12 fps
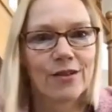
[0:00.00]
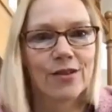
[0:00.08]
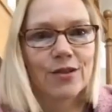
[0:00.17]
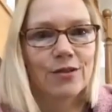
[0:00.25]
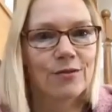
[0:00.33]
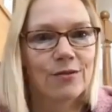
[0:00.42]

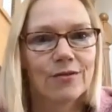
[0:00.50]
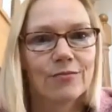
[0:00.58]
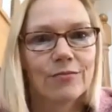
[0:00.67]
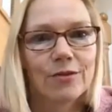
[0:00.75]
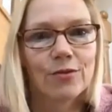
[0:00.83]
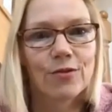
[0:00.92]
two,
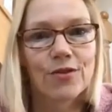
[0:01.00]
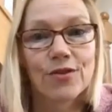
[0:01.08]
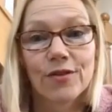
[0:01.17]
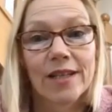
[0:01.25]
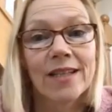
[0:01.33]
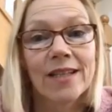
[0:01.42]
or
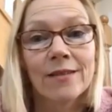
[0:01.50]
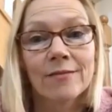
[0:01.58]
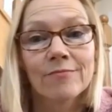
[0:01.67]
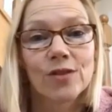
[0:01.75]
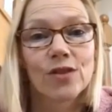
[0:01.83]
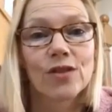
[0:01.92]
three.
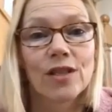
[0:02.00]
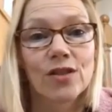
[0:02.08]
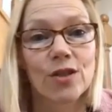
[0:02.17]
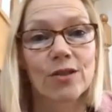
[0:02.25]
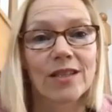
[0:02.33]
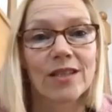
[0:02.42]
Just
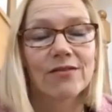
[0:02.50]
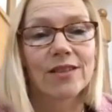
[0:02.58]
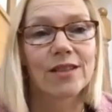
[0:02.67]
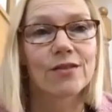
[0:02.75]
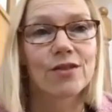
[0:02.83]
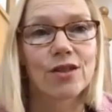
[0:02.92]

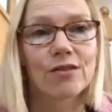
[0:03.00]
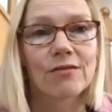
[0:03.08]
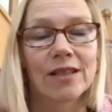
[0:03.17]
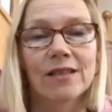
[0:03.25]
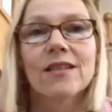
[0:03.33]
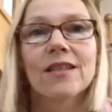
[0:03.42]
intuitively tune
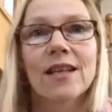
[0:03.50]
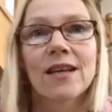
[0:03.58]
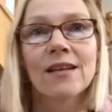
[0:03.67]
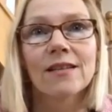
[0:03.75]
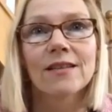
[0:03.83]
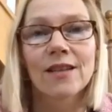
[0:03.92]
into
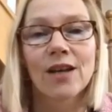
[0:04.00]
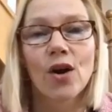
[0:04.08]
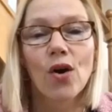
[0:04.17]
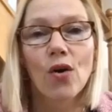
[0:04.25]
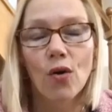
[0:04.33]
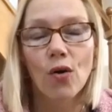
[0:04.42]
that,
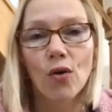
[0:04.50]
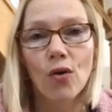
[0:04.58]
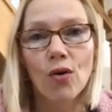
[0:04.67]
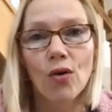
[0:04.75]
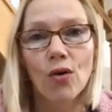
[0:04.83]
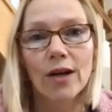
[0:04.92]

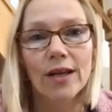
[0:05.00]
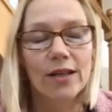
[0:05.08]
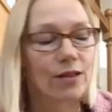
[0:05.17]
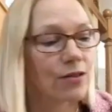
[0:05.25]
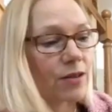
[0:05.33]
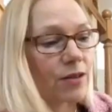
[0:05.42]
or
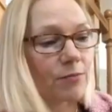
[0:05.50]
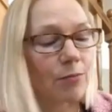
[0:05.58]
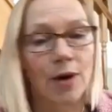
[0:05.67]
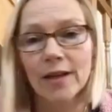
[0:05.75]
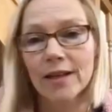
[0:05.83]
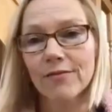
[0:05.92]
you
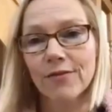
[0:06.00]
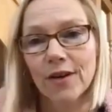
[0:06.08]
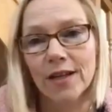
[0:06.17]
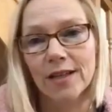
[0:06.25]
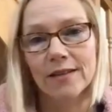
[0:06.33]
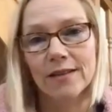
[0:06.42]
might
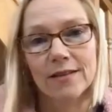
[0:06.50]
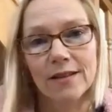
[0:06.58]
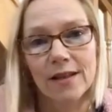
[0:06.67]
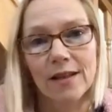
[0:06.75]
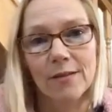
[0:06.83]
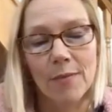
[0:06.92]
find
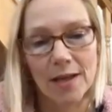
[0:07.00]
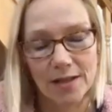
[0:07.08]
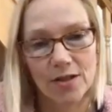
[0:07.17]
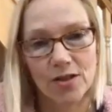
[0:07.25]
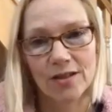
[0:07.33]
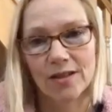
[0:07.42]

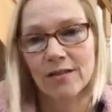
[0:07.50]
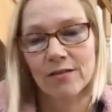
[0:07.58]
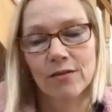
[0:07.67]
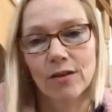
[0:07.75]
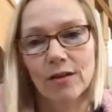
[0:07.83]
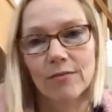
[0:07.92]
messages
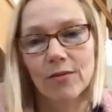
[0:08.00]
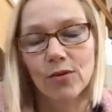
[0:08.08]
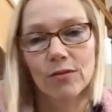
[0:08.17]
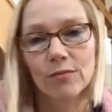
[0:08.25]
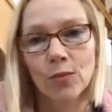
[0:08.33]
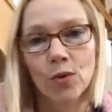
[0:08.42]
in
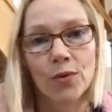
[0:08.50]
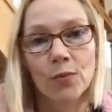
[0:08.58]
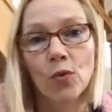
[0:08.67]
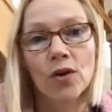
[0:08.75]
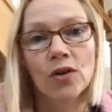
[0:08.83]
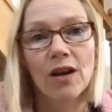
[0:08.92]
more
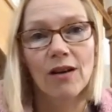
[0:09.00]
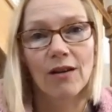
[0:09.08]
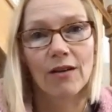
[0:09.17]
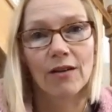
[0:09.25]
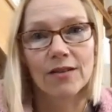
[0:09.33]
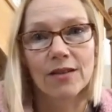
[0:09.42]
than one
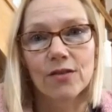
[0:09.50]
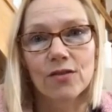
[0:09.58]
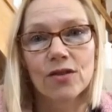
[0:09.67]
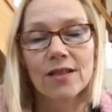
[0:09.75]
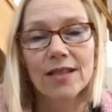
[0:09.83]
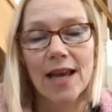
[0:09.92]
card. So
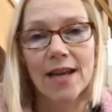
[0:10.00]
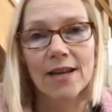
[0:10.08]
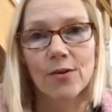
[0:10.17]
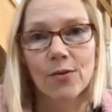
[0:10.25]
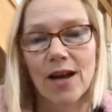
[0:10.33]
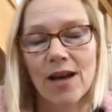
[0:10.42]
just
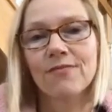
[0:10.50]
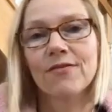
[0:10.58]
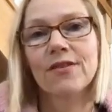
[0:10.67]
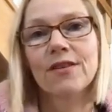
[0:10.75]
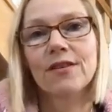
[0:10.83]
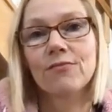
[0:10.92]
take
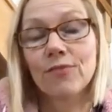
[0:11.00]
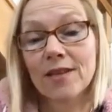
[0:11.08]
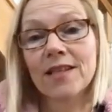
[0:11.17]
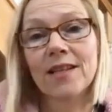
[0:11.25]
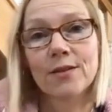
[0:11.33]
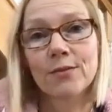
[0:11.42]
whatever
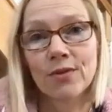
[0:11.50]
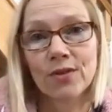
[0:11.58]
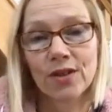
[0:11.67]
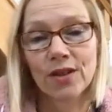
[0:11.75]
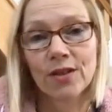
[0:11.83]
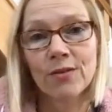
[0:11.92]
resonates with
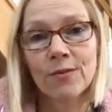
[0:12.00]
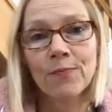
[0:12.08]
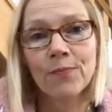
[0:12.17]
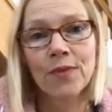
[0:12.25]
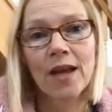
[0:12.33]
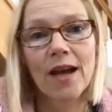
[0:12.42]
you,
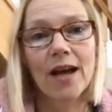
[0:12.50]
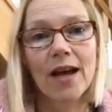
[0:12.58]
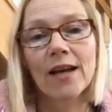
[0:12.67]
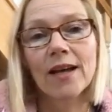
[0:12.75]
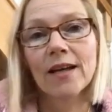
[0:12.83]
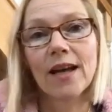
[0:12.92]

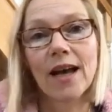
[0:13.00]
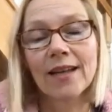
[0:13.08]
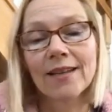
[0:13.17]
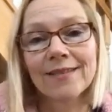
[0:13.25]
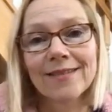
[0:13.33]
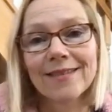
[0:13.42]

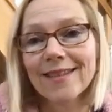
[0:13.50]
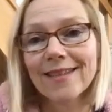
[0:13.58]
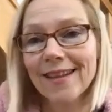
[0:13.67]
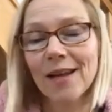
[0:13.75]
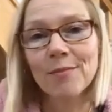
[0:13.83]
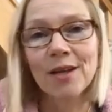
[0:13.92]
and
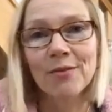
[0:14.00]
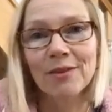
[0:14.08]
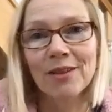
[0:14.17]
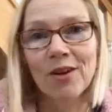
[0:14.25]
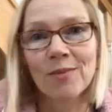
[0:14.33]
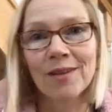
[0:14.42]
let me know in
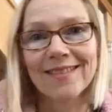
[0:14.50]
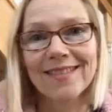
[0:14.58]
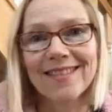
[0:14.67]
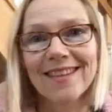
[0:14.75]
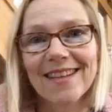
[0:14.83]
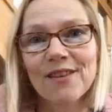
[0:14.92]
the
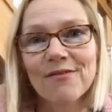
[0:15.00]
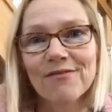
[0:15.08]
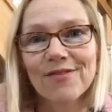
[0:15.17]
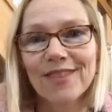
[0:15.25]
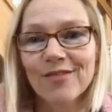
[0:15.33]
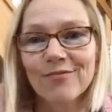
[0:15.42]
comments
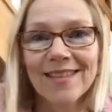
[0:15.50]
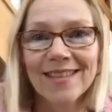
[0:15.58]
if it